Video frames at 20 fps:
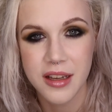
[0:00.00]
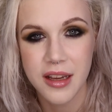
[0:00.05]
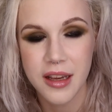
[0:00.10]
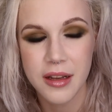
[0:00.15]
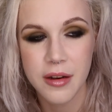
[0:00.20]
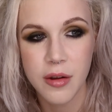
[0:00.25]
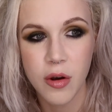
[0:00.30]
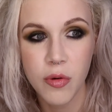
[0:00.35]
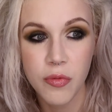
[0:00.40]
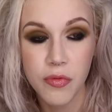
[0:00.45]

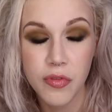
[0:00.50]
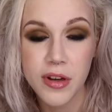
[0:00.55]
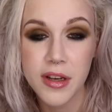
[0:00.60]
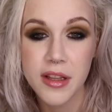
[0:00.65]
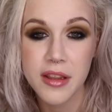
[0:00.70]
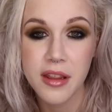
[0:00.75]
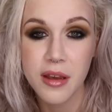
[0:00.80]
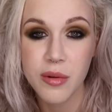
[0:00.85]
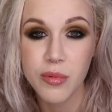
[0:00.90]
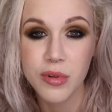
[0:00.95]
And
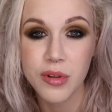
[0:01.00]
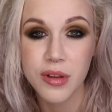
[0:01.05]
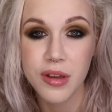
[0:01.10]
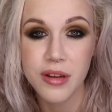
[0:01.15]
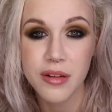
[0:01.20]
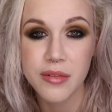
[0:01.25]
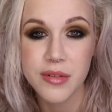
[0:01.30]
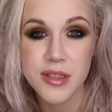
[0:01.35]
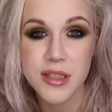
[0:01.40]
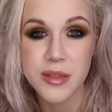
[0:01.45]
hopefully that will
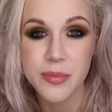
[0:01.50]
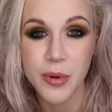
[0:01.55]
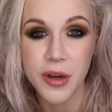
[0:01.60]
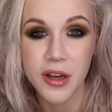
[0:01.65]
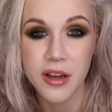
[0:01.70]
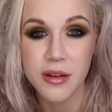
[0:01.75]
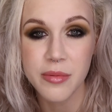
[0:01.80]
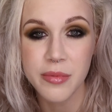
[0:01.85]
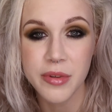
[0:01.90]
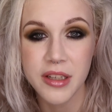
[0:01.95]
kind of
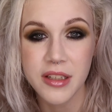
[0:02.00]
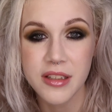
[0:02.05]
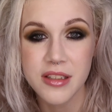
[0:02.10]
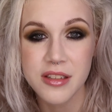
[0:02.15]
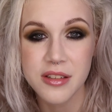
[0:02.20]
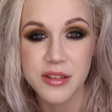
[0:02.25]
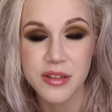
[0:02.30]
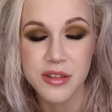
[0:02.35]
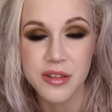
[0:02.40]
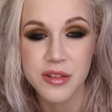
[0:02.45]
inspire me
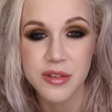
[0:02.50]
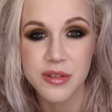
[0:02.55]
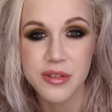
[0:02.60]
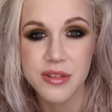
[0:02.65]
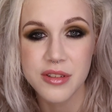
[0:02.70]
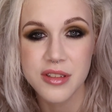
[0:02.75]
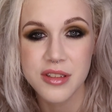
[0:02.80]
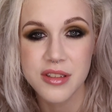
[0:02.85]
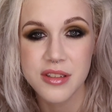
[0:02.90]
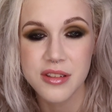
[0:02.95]
to
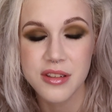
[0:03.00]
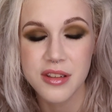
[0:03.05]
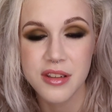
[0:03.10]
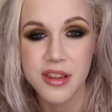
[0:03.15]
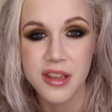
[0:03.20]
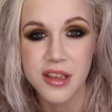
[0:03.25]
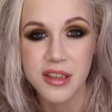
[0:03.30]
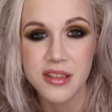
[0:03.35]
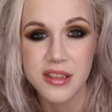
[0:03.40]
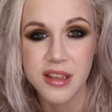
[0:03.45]
use the
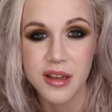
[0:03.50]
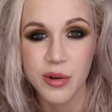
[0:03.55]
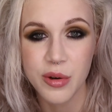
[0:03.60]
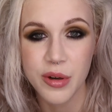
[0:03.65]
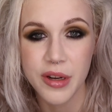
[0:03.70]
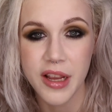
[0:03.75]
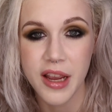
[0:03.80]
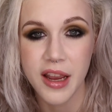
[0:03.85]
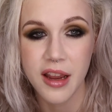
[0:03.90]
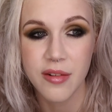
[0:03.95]
things that I
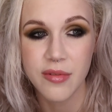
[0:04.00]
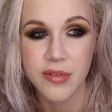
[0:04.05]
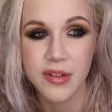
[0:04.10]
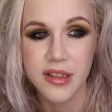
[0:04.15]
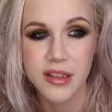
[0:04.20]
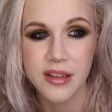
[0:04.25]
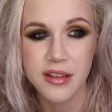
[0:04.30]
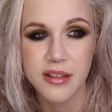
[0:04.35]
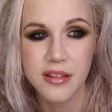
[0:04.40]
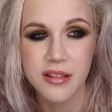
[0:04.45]
already have
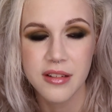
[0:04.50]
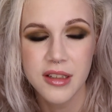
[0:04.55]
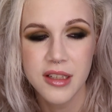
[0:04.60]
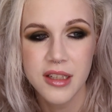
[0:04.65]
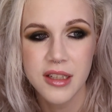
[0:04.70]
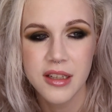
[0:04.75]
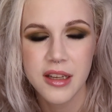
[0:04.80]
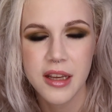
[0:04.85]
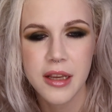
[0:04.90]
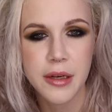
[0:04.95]
in
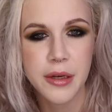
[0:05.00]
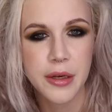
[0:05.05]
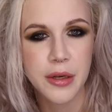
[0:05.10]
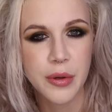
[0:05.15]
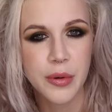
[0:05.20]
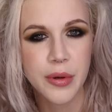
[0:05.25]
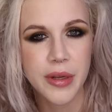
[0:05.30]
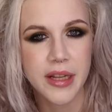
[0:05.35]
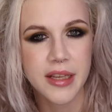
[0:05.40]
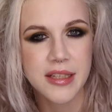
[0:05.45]

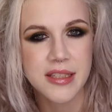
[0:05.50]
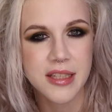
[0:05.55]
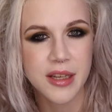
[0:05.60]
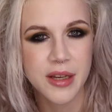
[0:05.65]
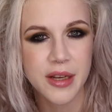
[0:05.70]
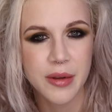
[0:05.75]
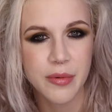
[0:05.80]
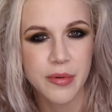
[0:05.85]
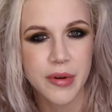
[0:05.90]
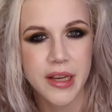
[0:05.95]
new and
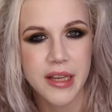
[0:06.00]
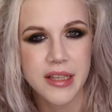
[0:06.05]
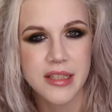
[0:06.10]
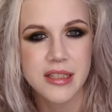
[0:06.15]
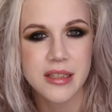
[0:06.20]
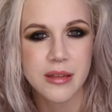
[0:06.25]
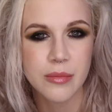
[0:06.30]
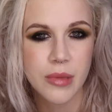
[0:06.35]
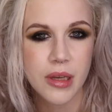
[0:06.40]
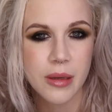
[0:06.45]
exciting
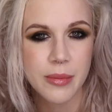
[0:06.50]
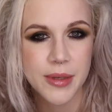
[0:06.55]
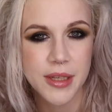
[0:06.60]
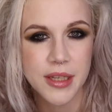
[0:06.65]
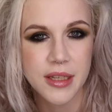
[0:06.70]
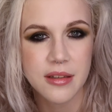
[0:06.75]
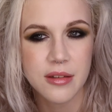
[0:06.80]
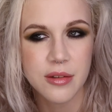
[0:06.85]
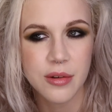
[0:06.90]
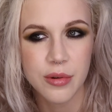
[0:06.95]
ways, and maybe,
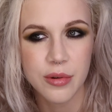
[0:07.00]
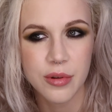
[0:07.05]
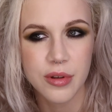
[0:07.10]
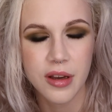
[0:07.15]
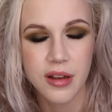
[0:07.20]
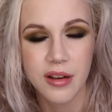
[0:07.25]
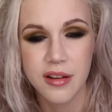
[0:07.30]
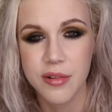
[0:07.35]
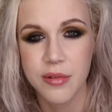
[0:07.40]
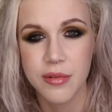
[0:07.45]
you know,
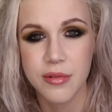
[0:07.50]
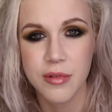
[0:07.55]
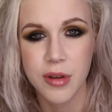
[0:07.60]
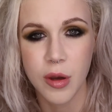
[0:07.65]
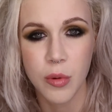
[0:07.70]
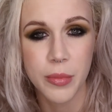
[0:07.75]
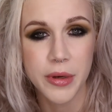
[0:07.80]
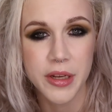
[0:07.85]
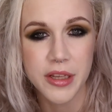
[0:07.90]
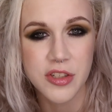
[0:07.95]
color
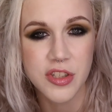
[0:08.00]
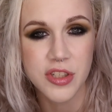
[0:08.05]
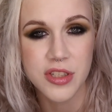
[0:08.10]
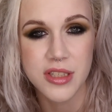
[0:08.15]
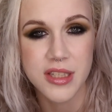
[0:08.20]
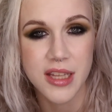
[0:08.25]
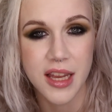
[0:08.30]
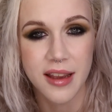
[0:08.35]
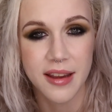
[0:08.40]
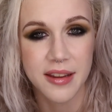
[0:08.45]

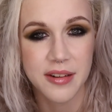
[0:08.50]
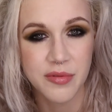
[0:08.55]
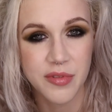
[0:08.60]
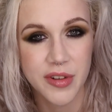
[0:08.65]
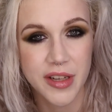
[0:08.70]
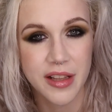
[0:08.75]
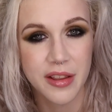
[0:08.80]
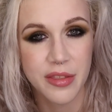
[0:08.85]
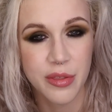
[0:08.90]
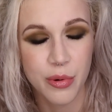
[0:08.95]
combinations that I hadn't
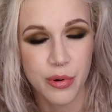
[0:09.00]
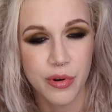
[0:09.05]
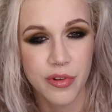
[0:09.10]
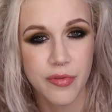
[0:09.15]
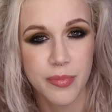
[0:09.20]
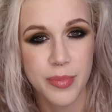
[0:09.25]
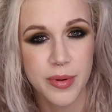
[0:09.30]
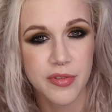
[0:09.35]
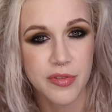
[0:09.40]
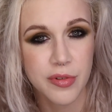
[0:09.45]
really thought
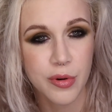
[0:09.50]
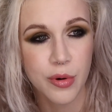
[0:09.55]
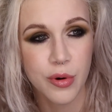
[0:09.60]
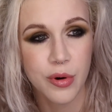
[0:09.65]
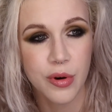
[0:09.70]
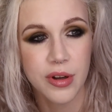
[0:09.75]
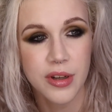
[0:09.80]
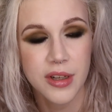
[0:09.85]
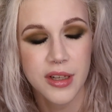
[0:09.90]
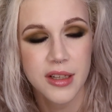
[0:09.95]
of
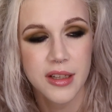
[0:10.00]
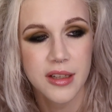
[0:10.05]
before.